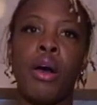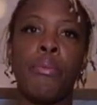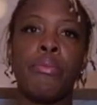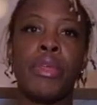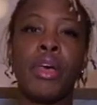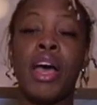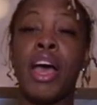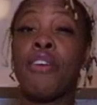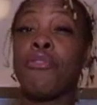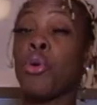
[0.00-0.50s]

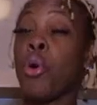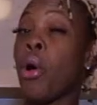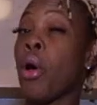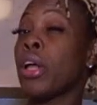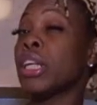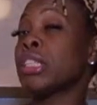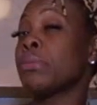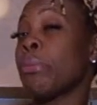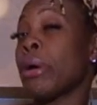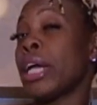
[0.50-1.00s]
They'll have
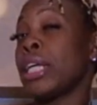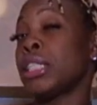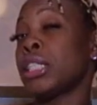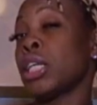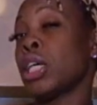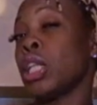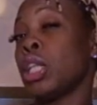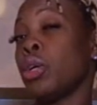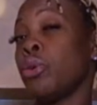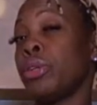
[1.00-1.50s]
allspice
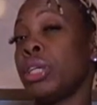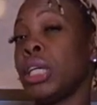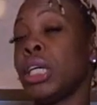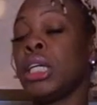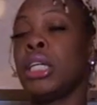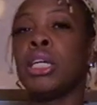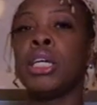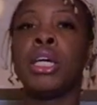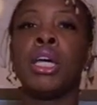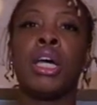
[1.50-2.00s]

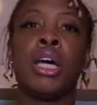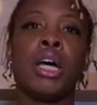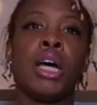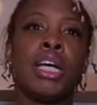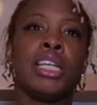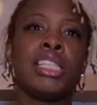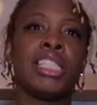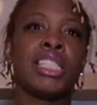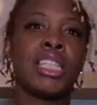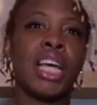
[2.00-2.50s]
included, a
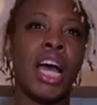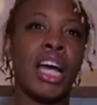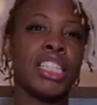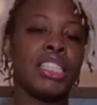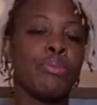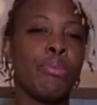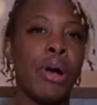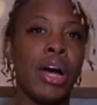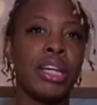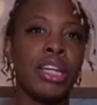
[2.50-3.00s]
scotch
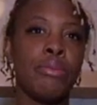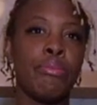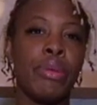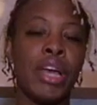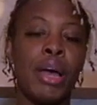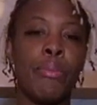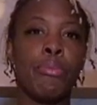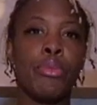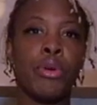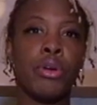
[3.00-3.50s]
bonnet
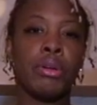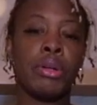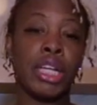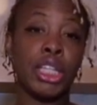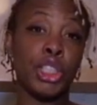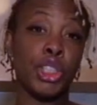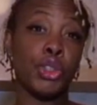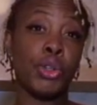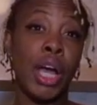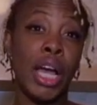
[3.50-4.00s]
pepper, like
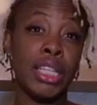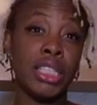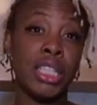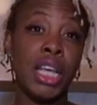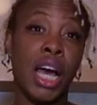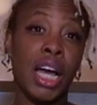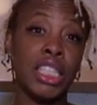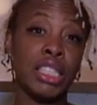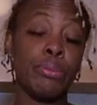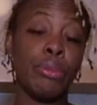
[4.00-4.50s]
dried
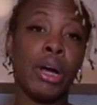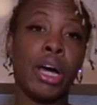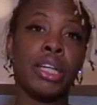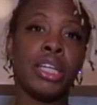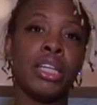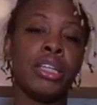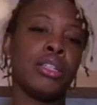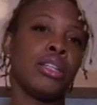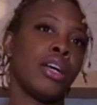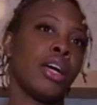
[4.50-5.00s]
scotch
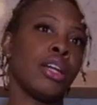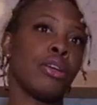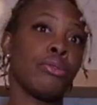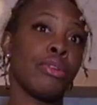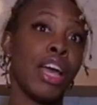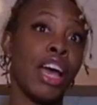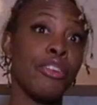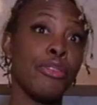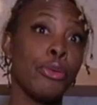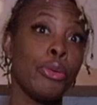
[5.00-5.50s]
bonnet. I don't
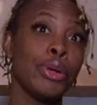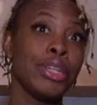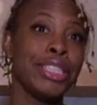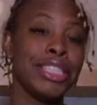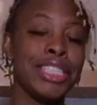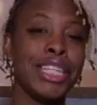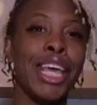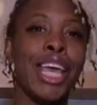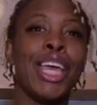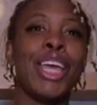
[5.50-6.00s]
have one
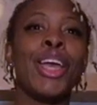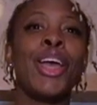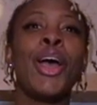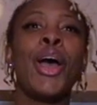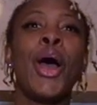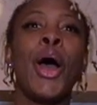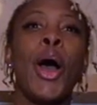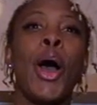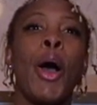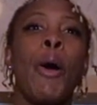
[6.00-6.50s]
today,
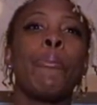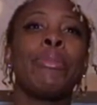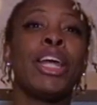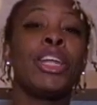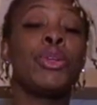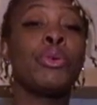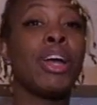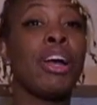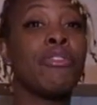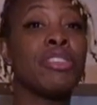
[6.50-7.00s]
but I
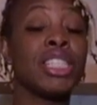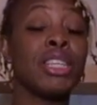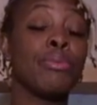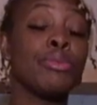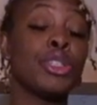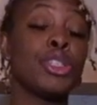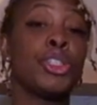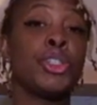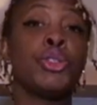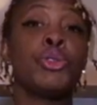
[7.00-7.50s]
do have a
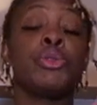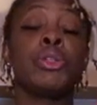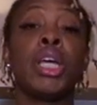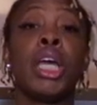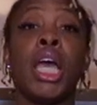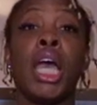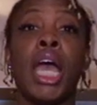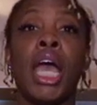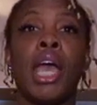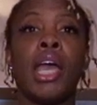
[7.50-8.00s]
substitute.
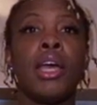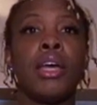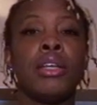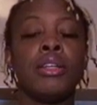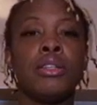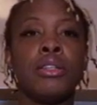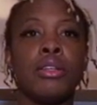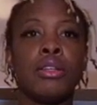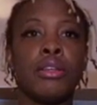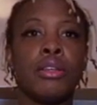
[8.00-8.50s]

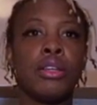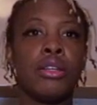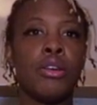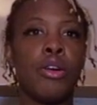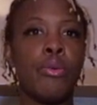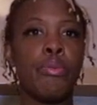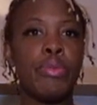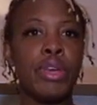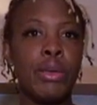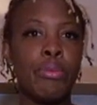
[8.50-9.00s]
And, you
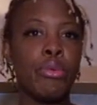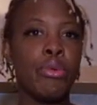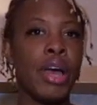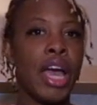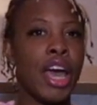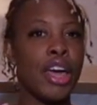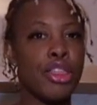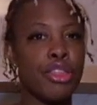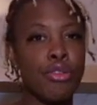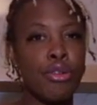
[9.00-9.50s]
know, people
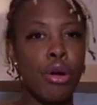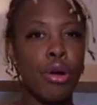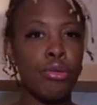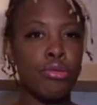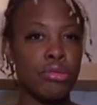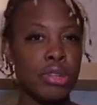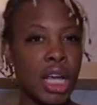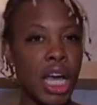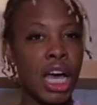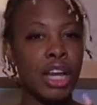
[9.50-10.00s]
add their
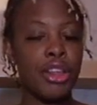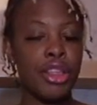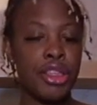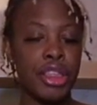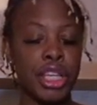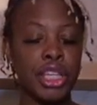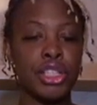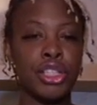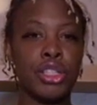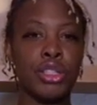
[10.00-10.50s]
own kind of
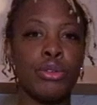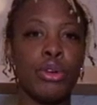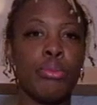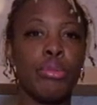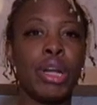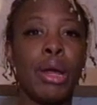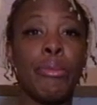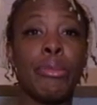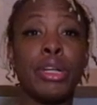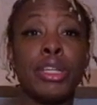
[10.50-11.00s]
things to it, but
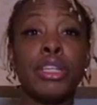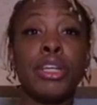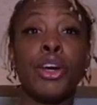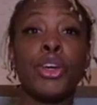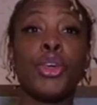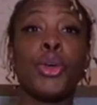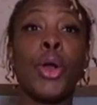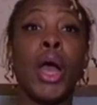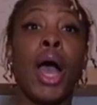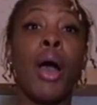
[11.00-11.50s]
I'm going to tell
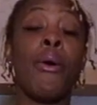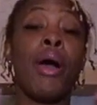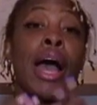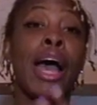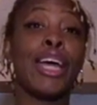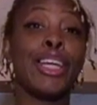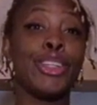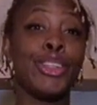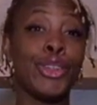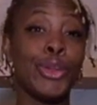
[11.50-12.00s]
you how
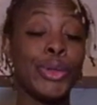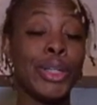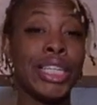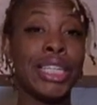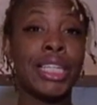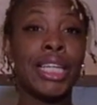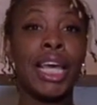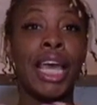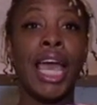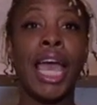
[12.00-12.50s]
I do it.
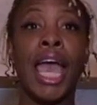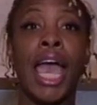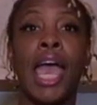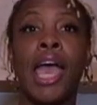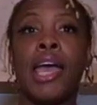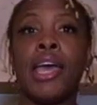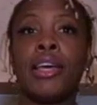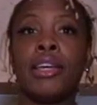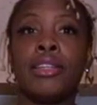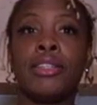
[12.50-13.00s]

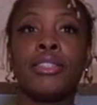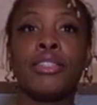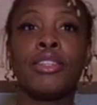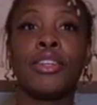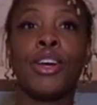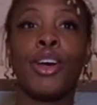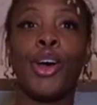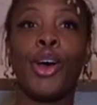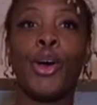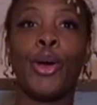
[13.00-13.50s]
And,
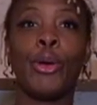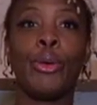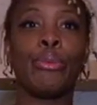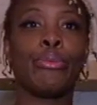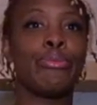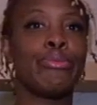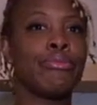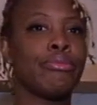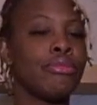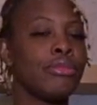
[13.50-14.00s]

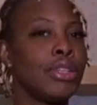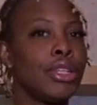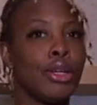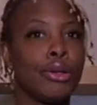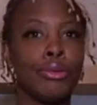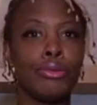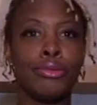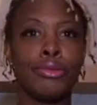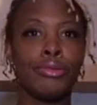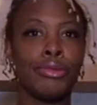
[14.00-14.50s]
you know,
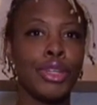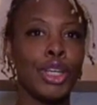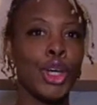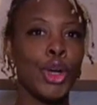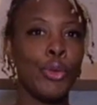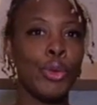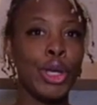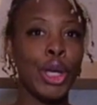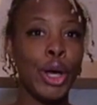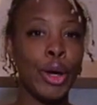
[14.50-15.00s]
here
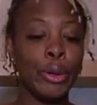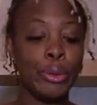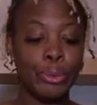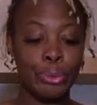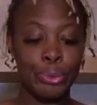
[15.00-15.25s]
we go.